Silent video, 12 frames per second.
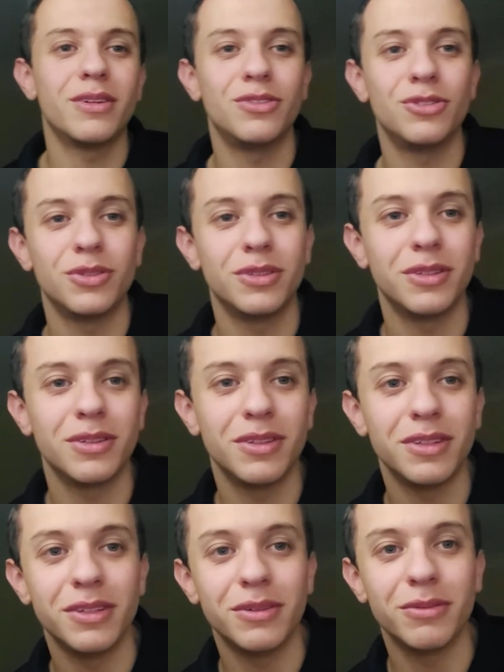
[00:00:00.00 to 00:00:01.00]
during
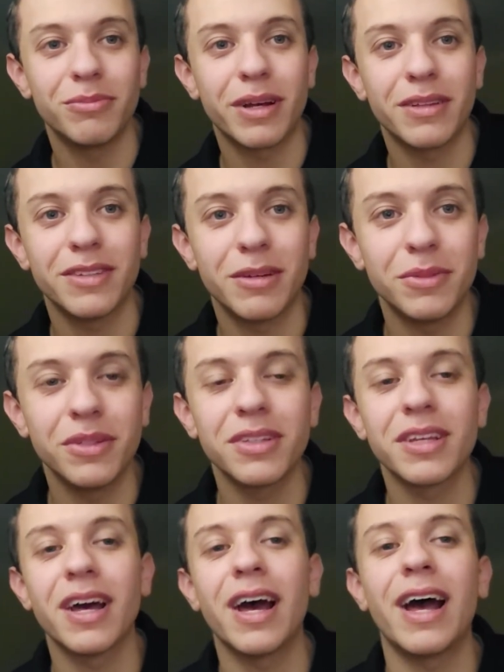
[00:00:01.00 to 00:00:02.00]
the
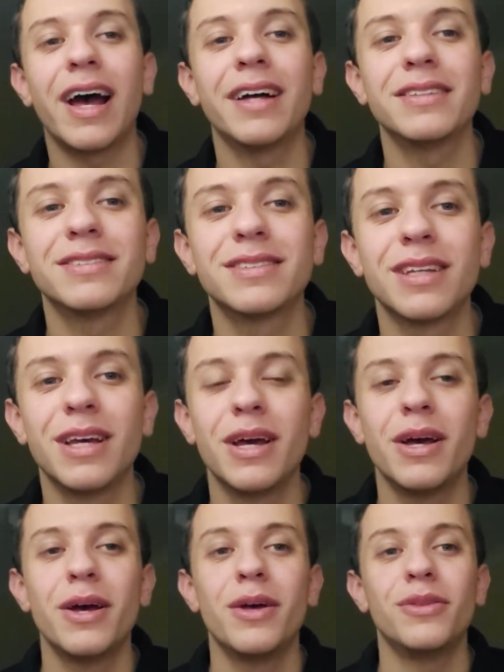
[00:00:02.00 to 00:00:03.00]
pandemic at
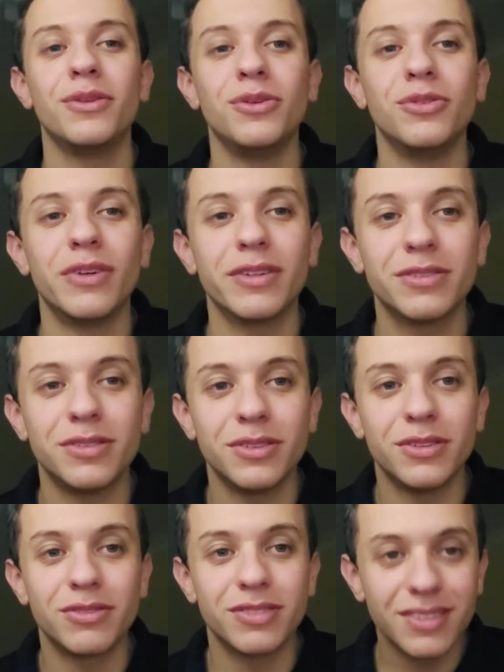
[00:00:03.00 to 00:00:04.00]
the University
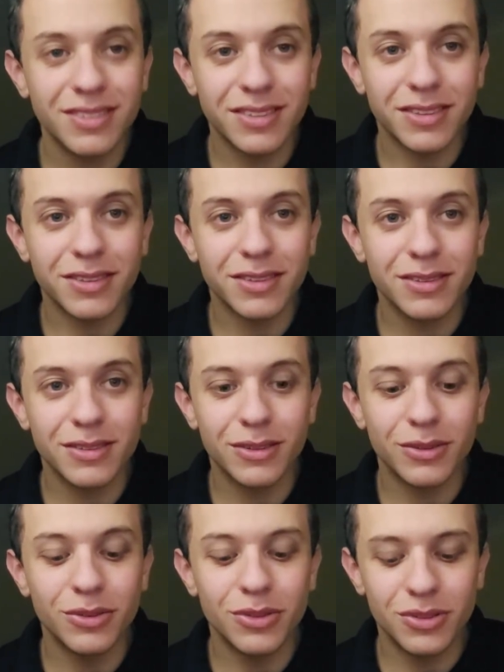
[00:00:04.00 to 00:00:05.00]
of Sussex.
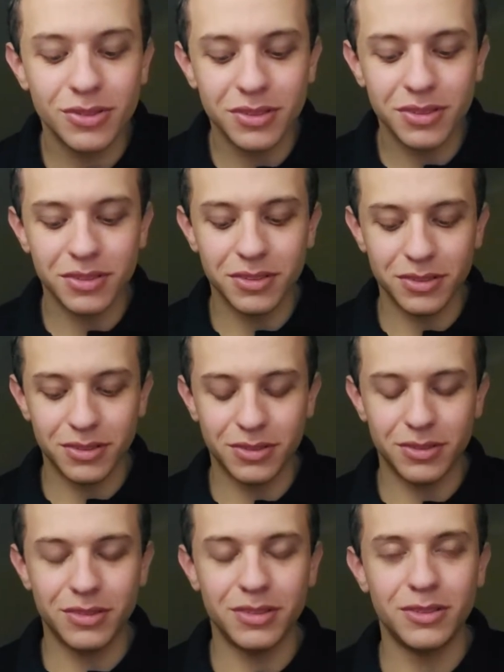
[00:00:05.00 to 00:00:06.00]
So just an
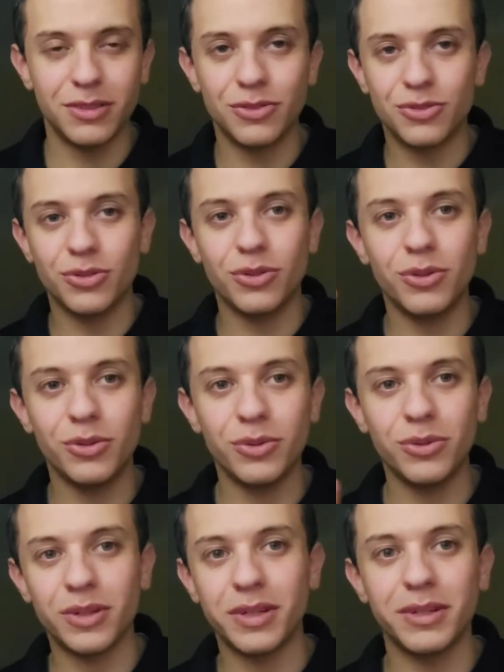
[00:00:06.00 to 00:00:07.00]

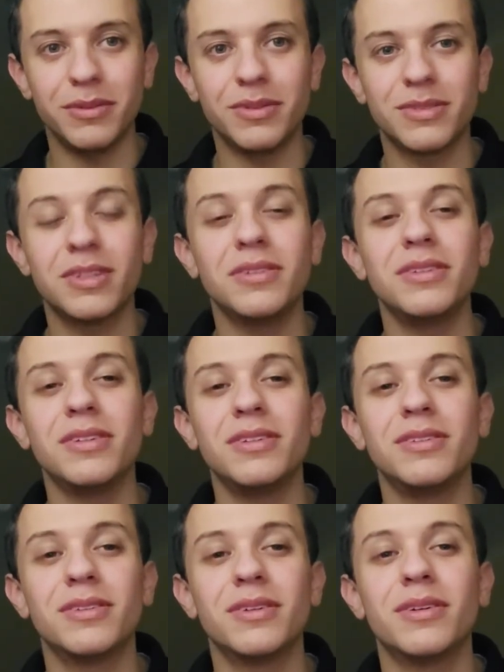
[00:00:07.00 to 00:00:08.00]
intro, I
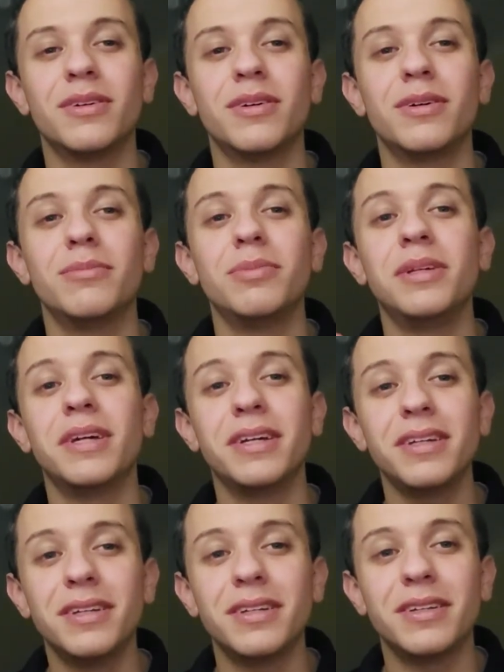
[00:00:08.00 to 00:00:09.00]
studied a
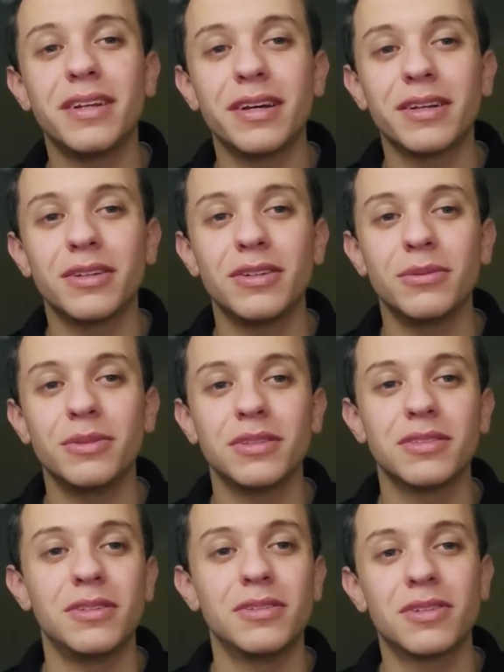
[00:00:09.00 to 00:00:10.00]
BA in
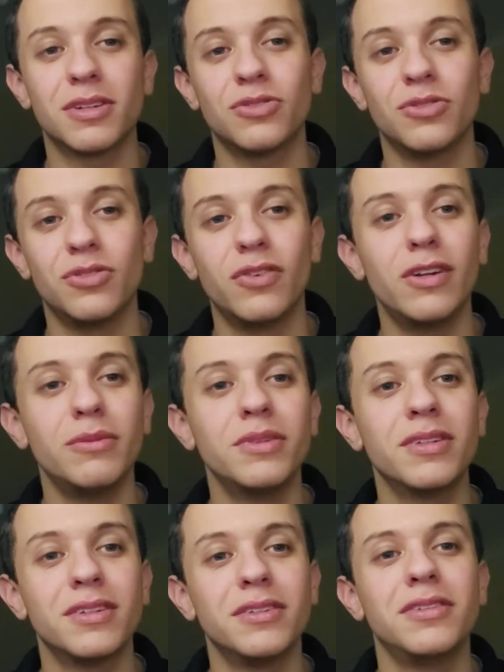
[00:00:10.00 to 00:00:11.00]
Economics and International
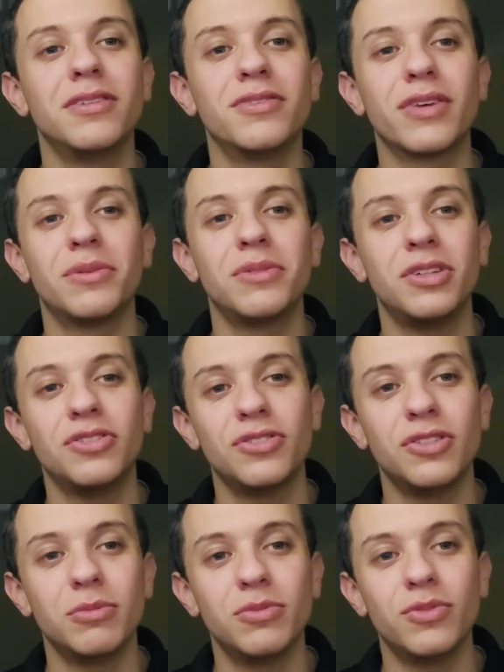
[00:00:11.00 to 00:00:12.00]
Development, and I did a
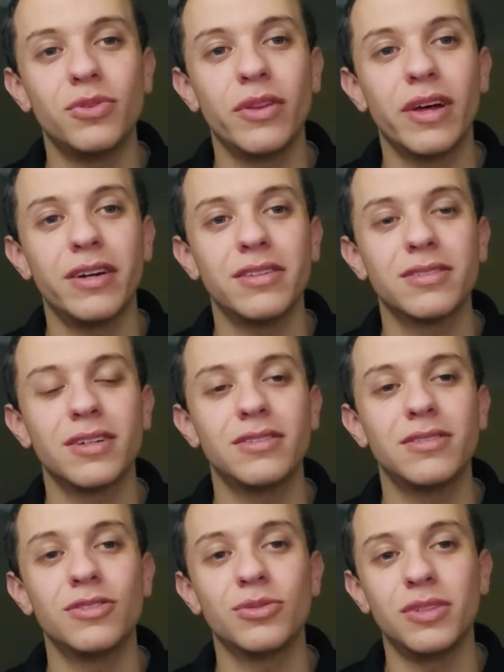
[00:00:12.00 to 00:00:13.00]
foundation year before that. I
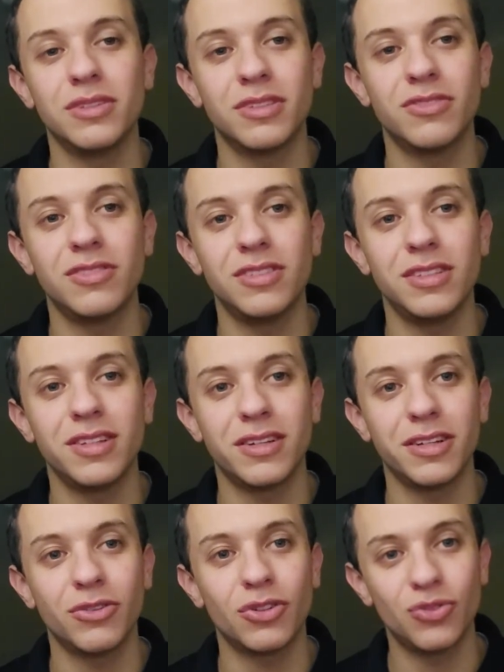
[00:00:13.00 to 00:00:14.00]
started in 2017 and
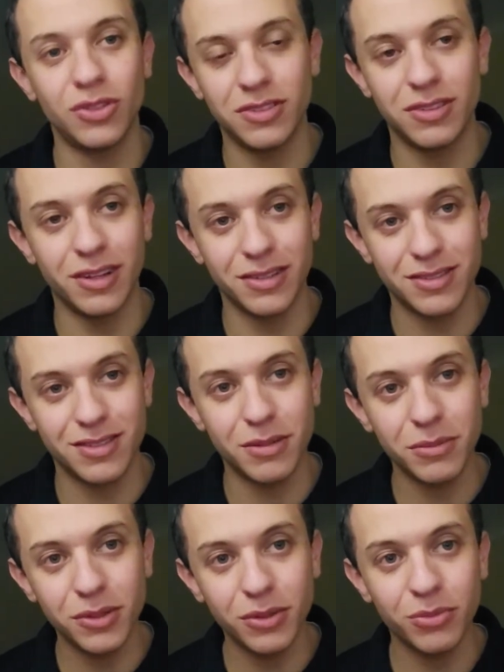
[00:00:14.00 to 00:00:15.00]
I graduated last
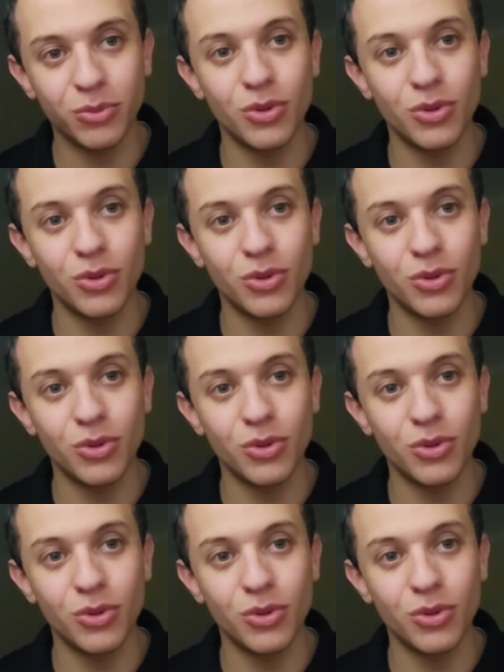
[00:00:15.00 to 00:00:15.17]
summer